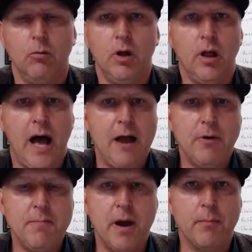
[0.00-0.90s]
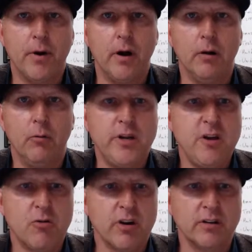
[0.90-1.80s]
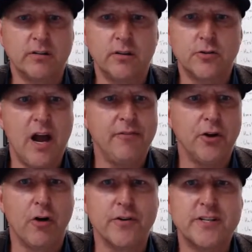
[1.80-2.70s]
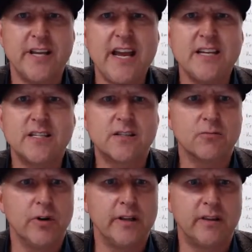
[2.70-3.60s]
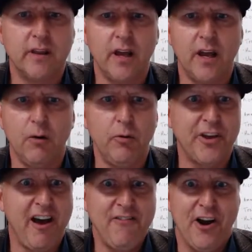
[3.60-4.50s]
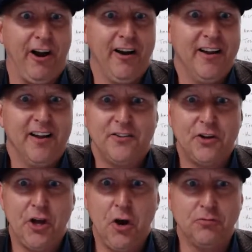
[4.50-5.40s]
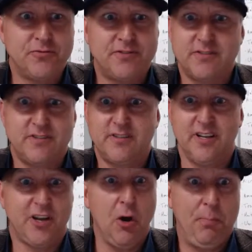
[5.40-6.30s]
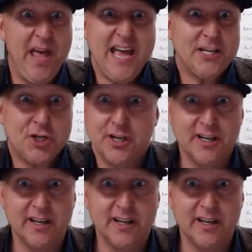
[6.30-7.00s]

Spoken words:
well, I remember when you were traveling overseas with the governor to go pitch.